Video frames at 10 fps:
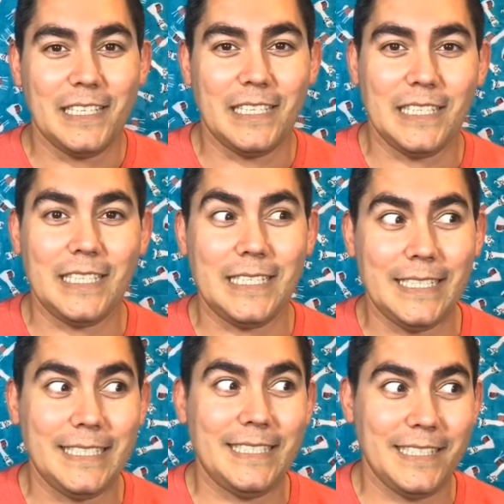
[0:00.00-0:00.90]

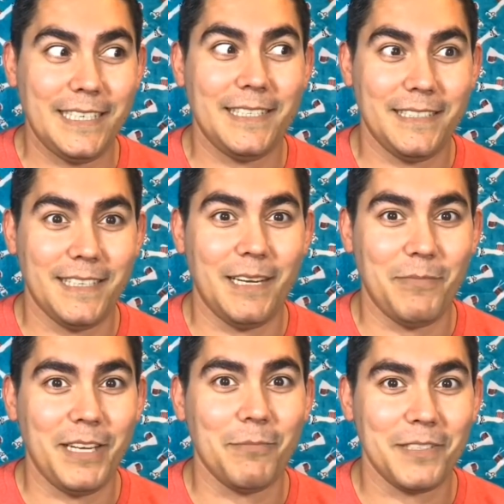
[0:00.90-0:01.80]
I
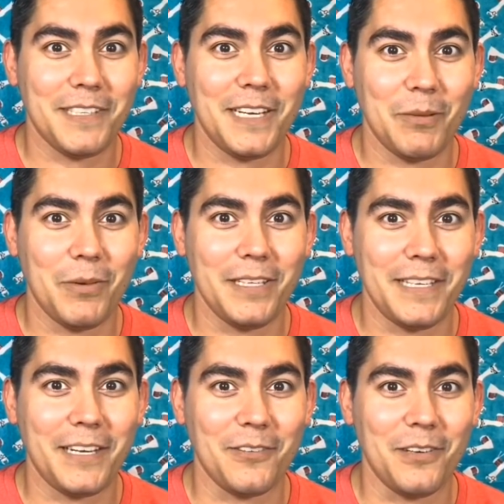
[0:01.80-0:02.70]
made a mistake by
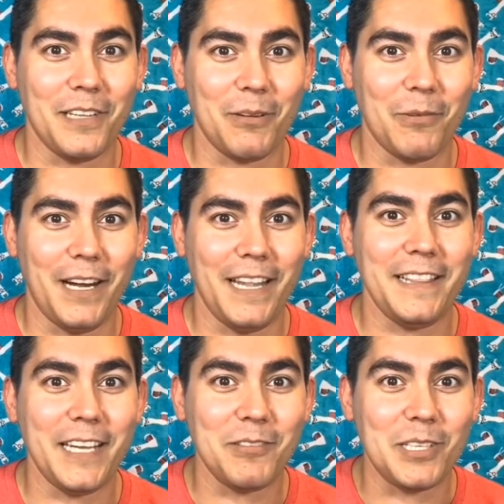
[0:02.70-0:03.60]
taking her on that ride. I didn't
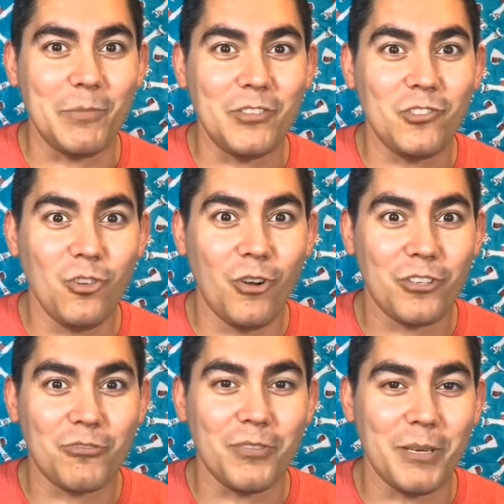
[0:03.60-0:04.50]
think it was gonna be so
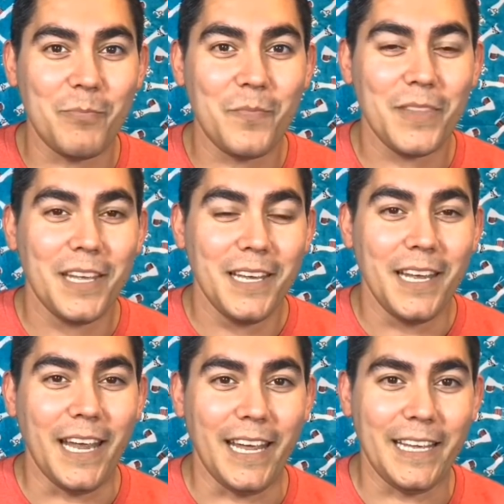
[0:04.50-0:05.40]
extreme,
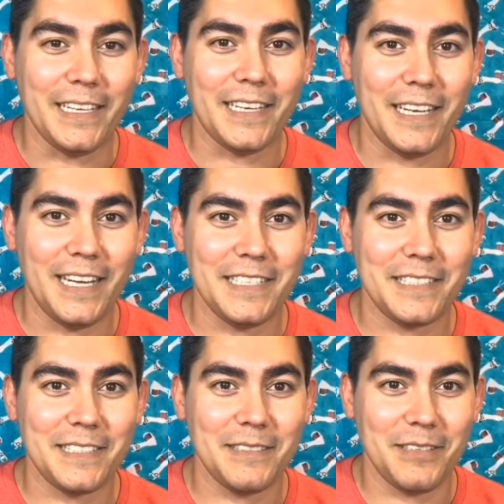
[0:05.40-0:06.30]
and I
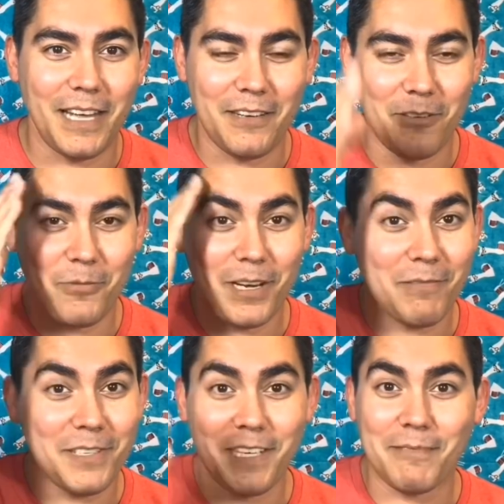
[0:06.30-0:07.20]
don't know what I was
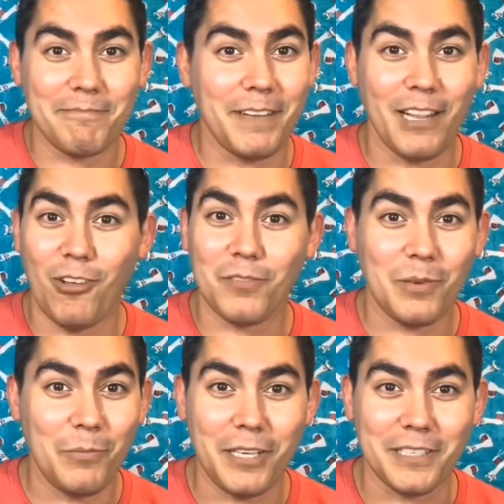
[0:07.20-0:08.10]
thinking. I lost my
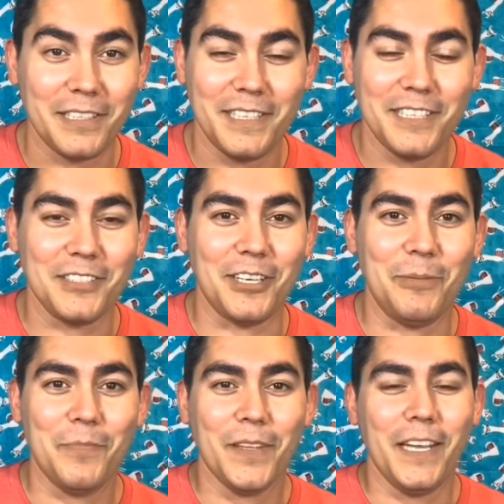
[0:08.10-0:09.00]
mind. So
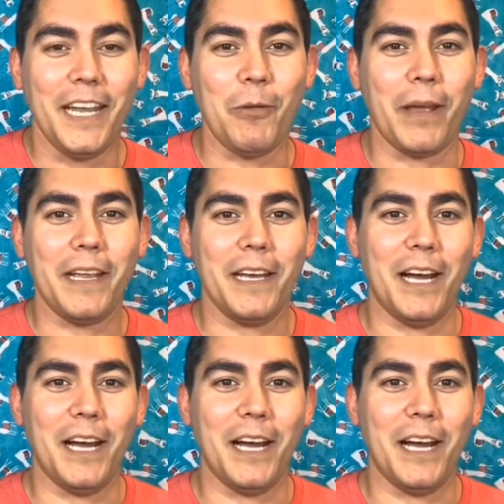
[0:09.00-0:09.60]
anyway,